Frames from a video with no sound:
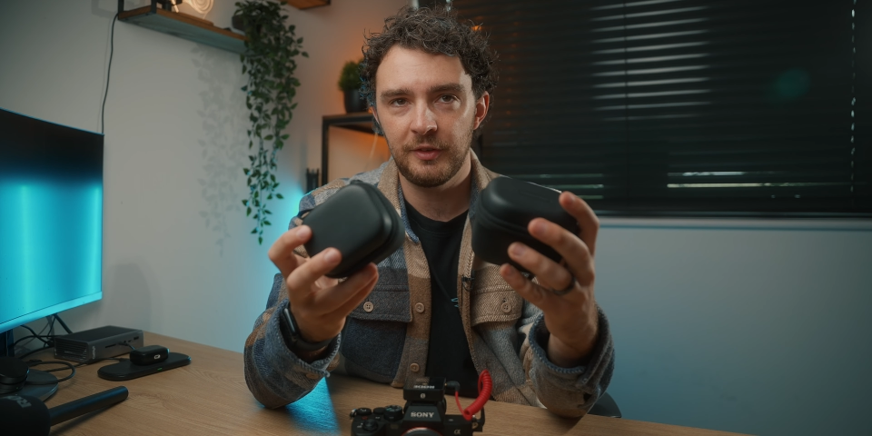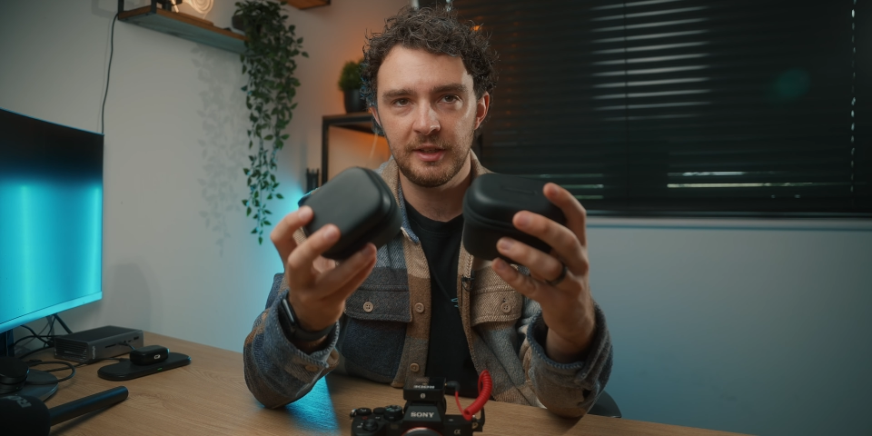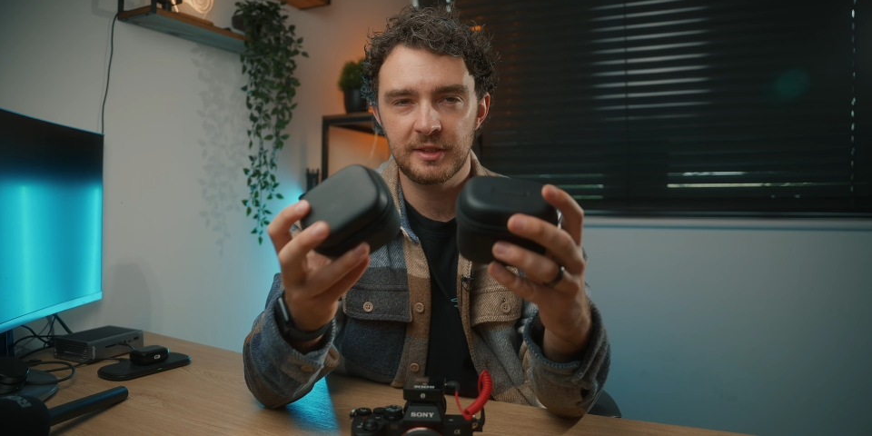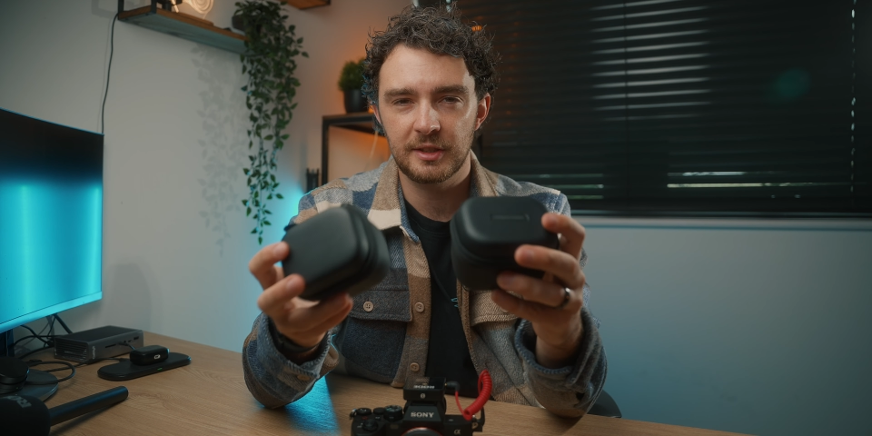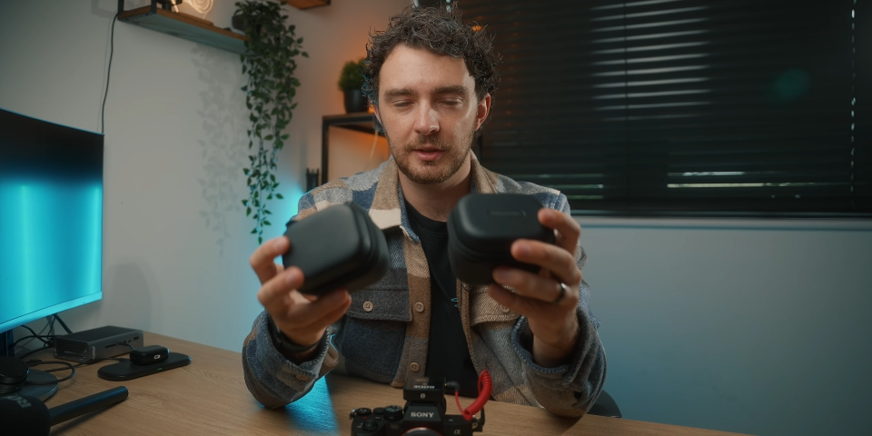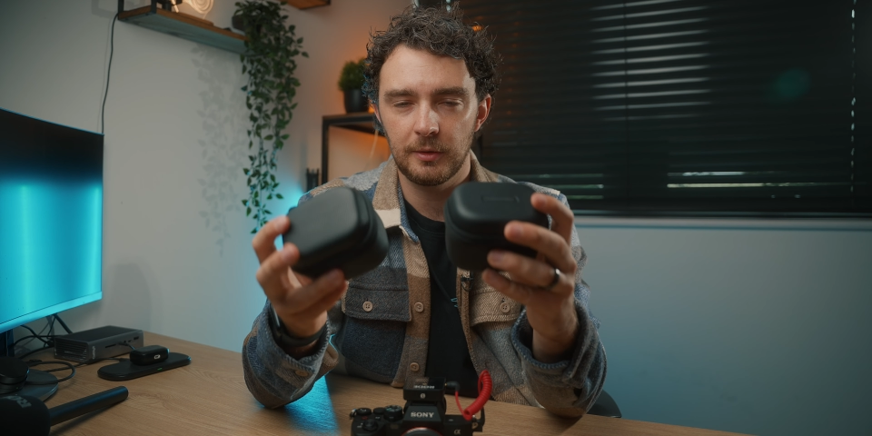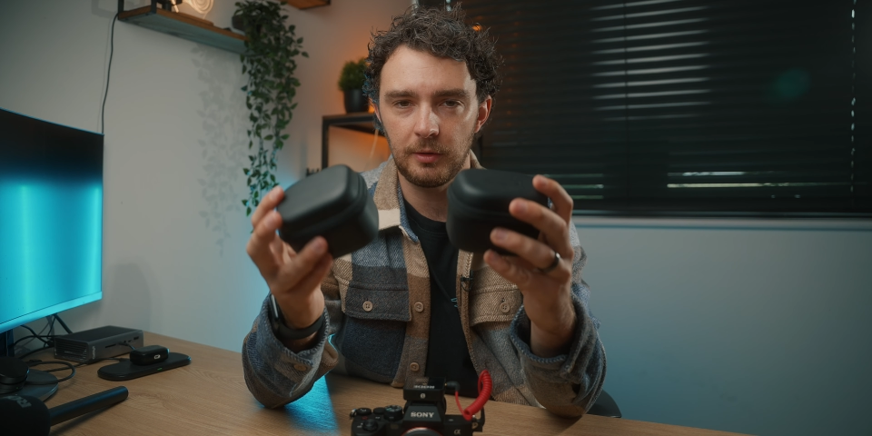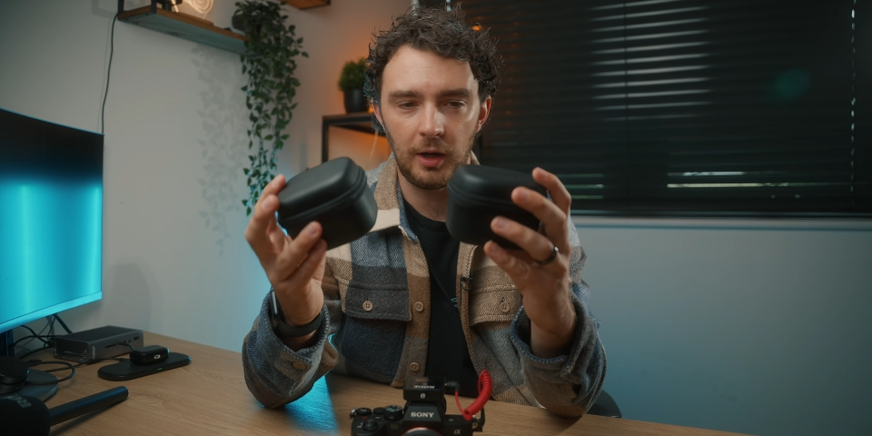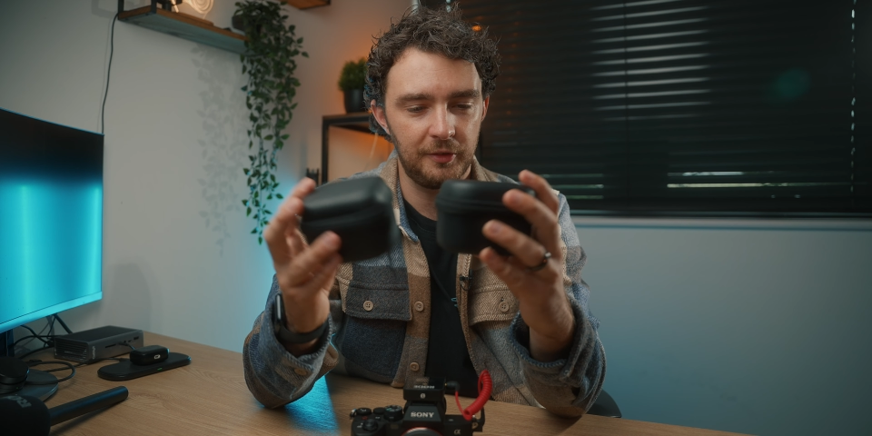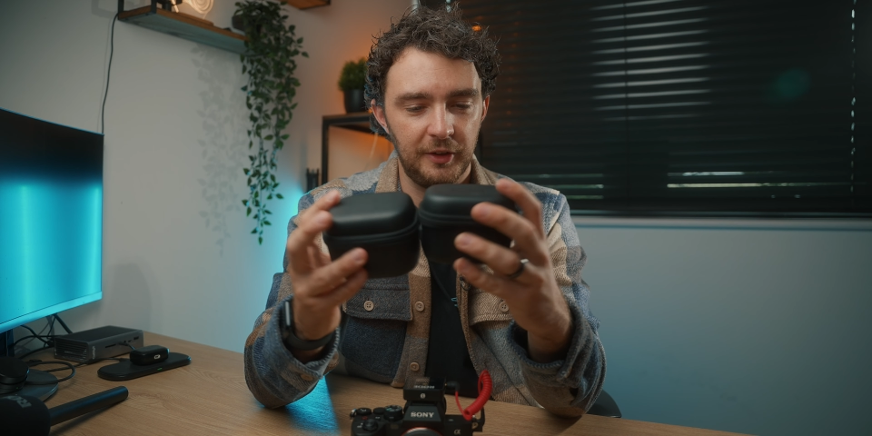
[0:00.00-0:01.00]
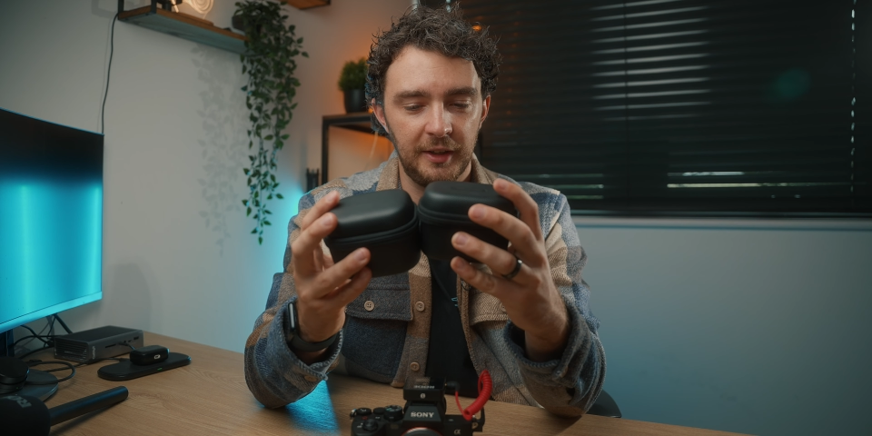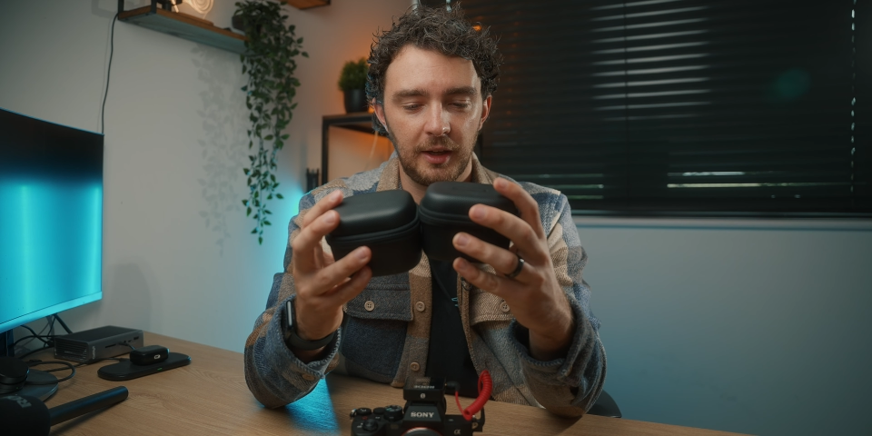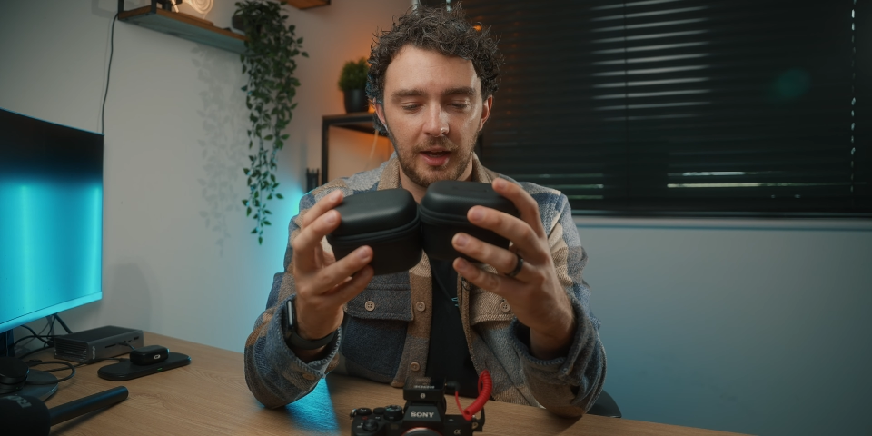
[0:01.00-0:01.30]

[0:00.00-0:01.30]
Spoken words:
These, I think,